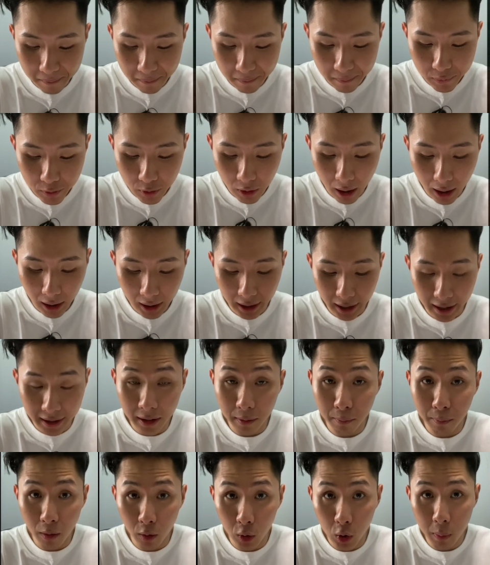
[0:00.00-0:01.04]
truck and the
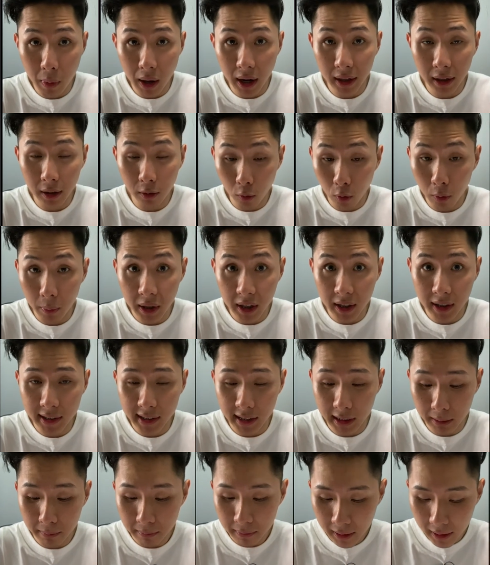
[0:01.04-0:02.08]
motorbike will be the
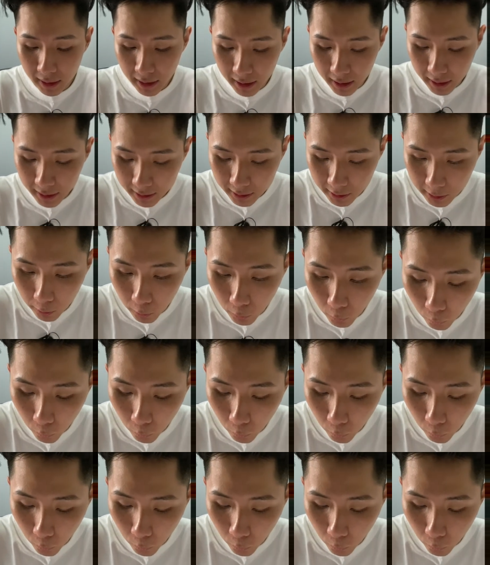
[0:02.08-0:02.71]
same. So